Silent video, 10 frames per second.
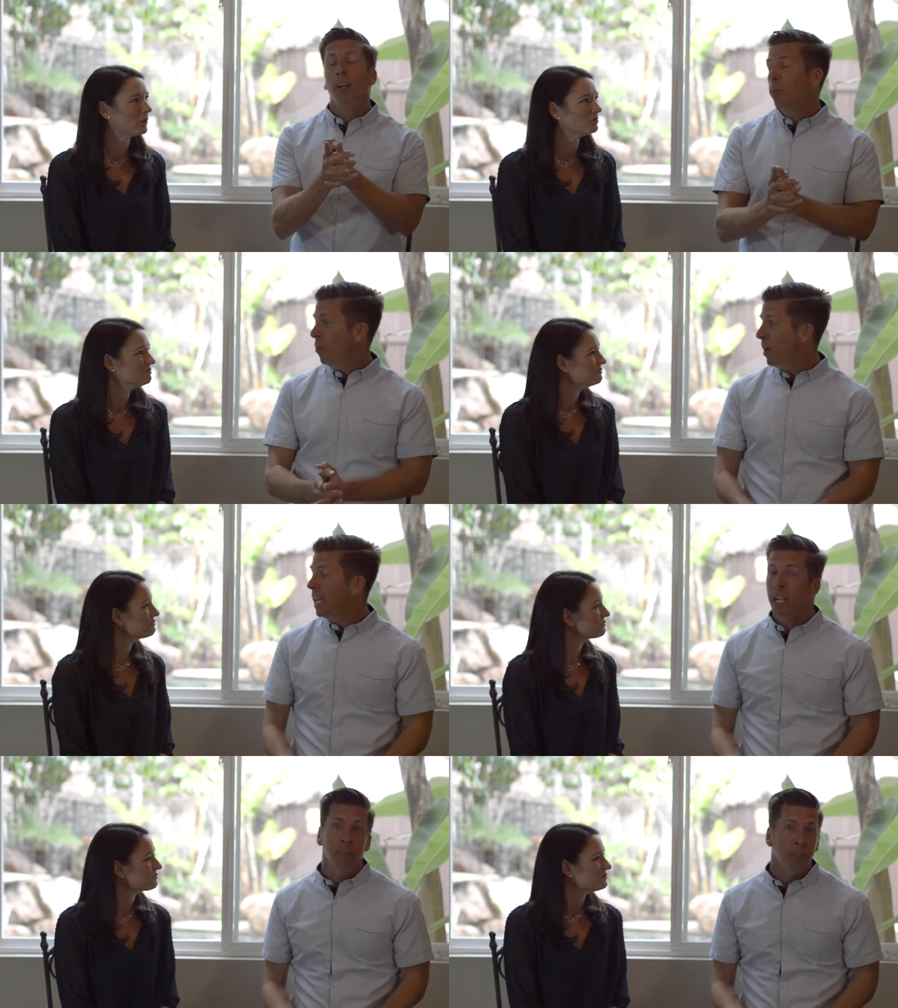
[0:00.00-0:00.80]
Speaker 1: them. We want
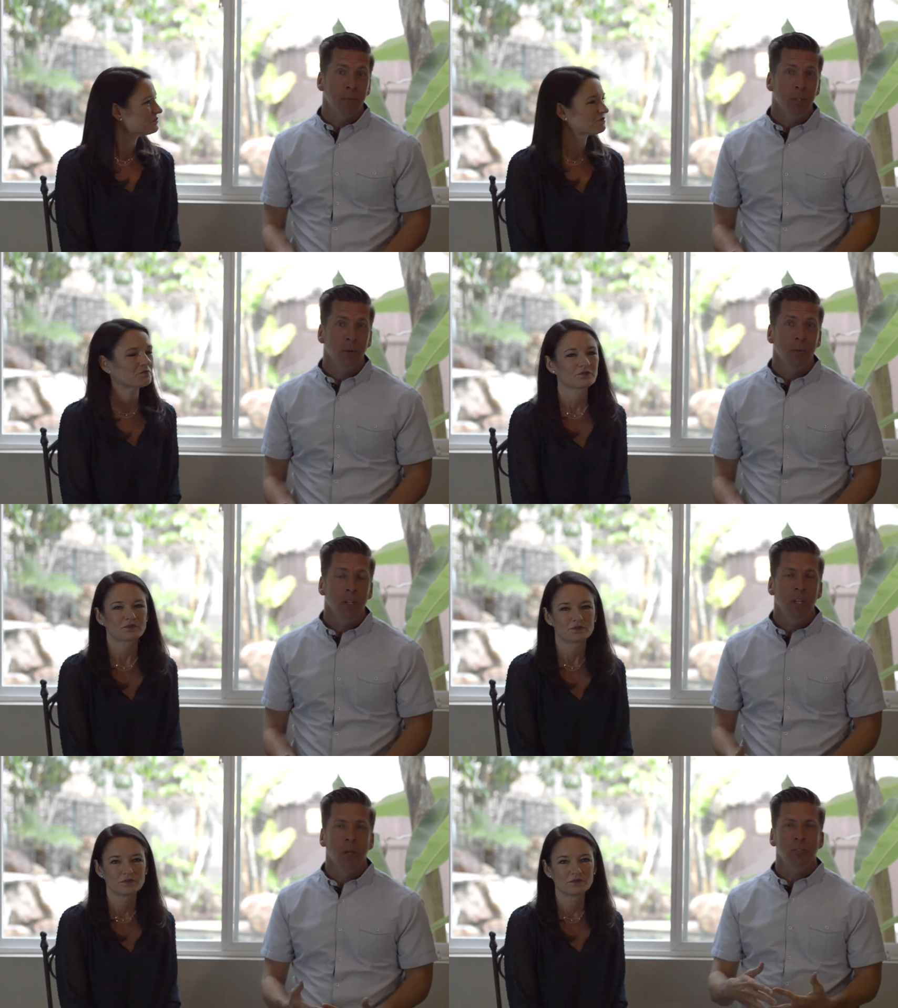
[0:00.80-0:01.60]
to hear from you,
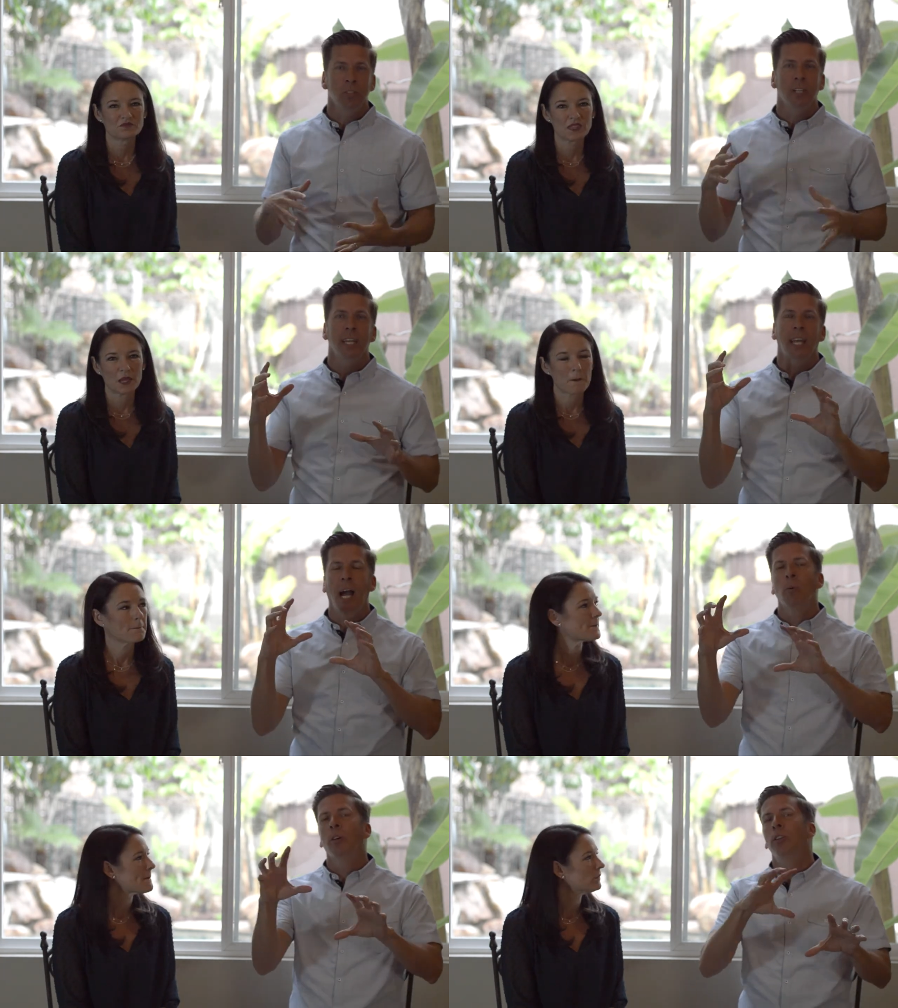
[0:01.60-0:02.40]
you know, so like
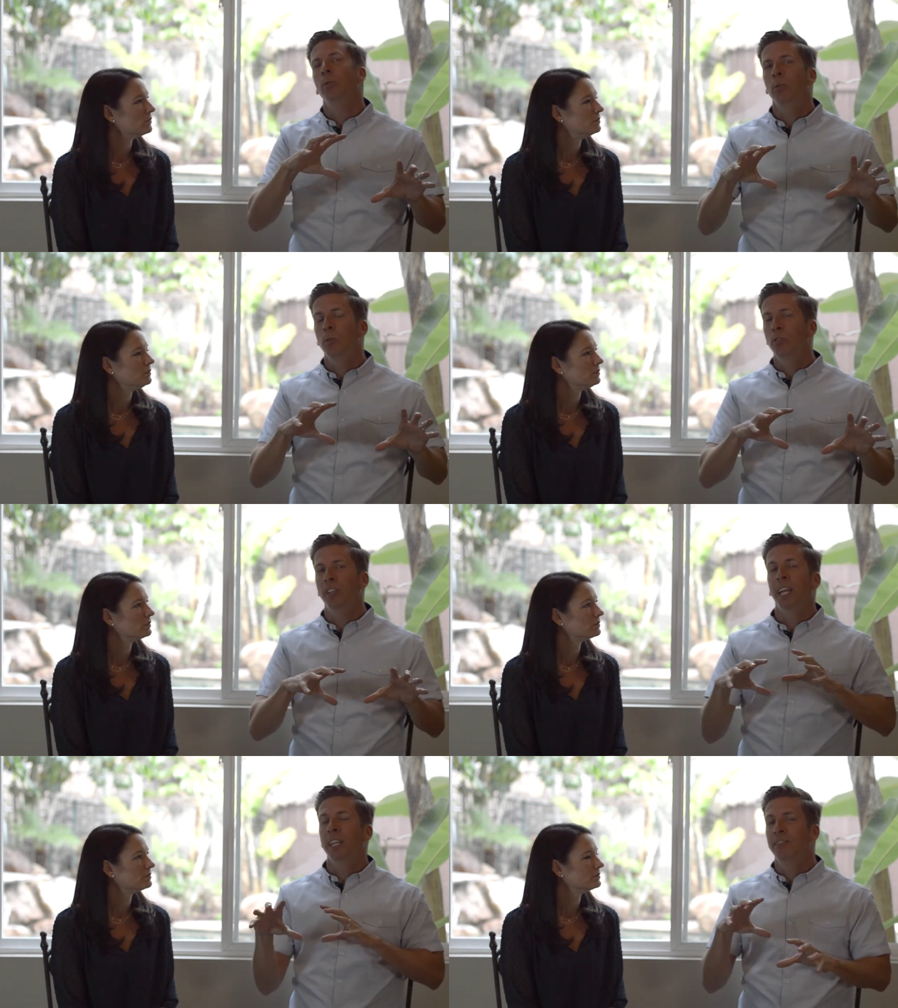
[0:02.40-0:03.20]
how are you
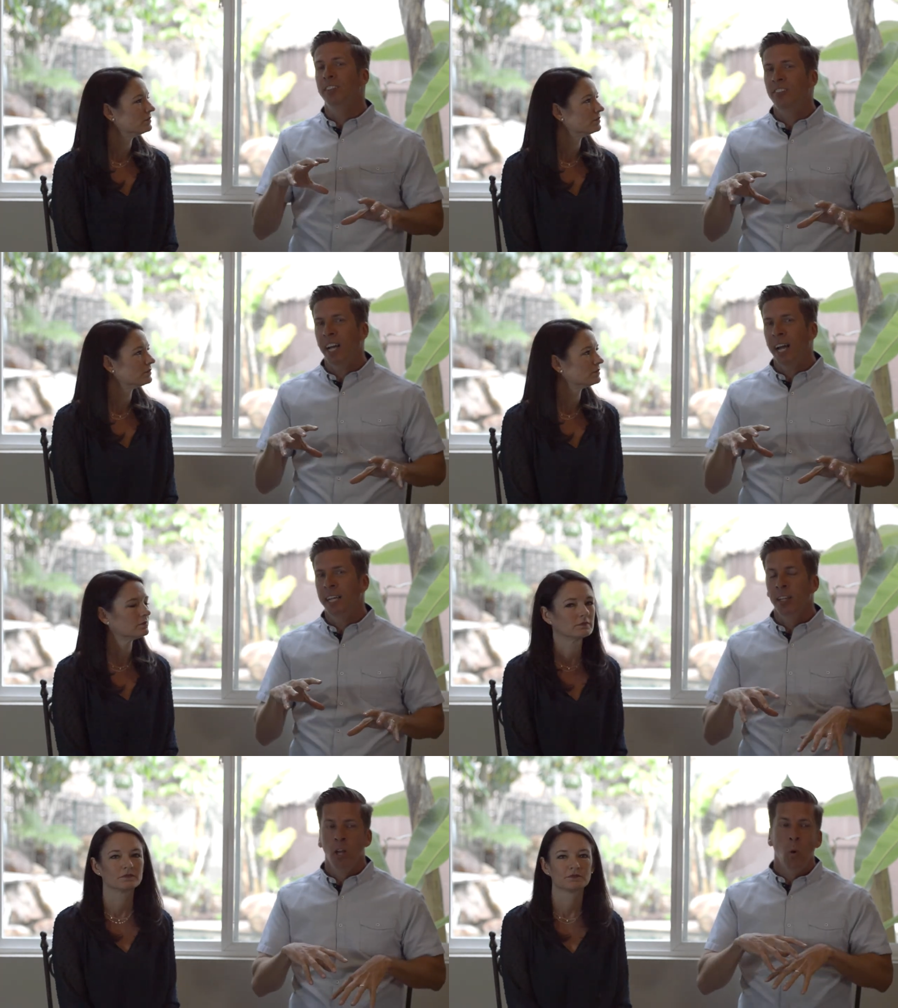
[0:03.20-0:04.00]
using any of these
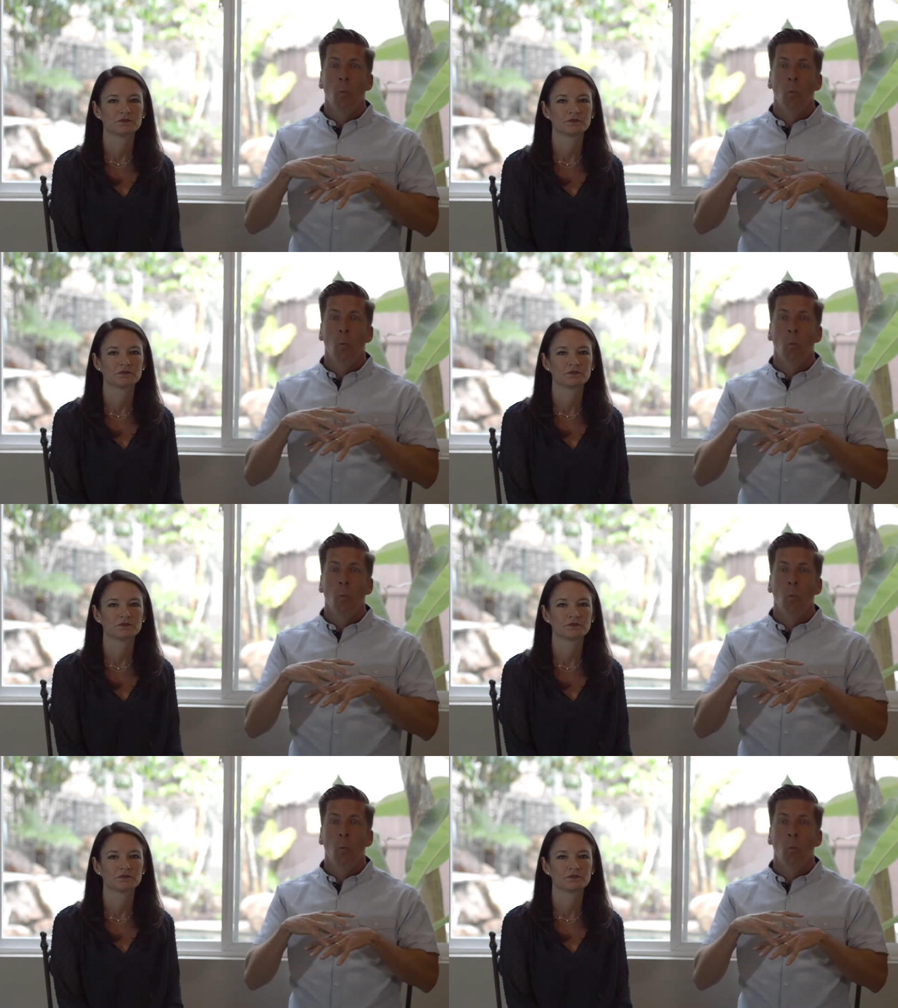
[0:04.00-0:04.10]
nine?